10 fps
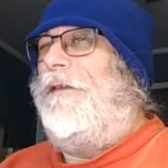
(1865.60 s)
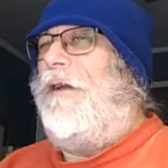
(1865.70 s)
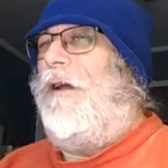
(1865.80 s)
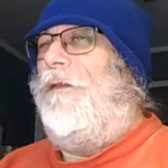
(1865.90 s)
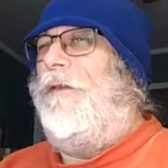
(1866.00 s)

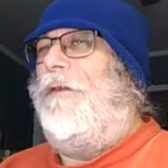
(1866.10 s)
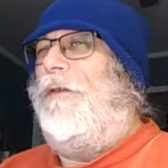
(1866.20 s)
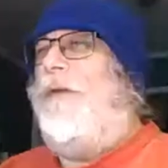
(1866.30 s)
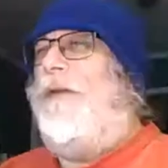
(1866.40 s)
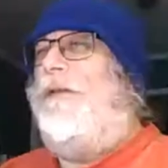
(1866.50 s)

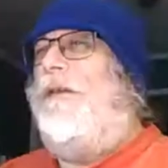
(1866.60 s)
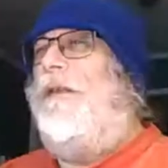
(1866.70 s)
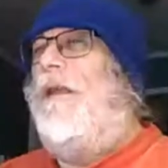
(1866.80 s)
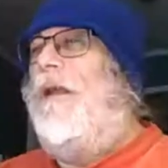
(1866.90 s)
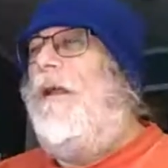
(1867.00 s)

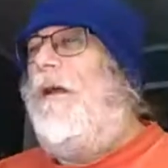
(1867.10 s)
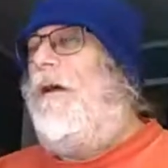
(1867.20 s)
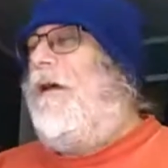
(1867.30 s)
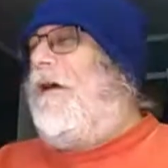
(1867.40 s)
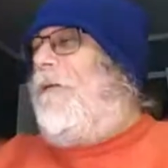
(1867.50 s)
Consecration.
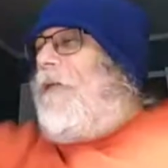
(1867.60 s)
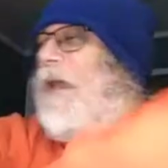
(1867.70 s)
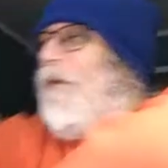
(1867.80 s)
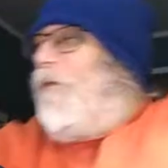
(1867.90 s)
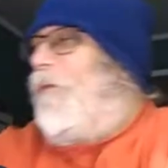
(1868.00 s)
Um,
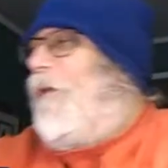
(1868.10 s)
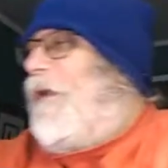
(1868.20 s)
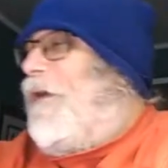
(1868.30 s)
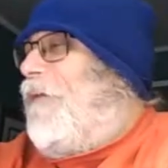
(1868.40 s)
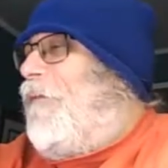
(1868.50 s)
that is a really
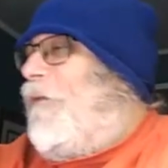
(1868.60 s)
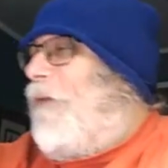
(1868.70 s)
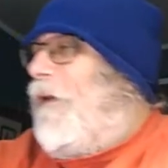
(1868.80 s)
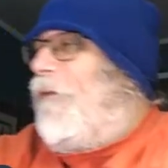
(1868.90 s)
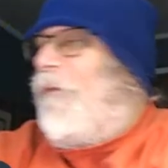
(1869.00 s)
good
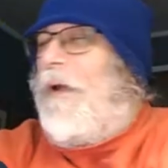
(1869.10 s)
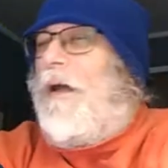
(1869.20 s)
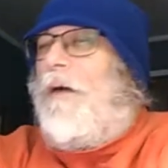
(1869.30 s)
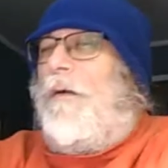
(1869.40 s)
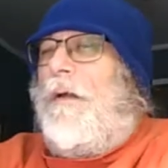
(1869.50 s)
movie as
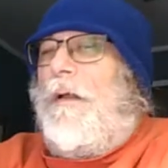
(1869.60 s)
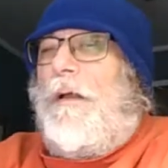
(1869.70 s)
well.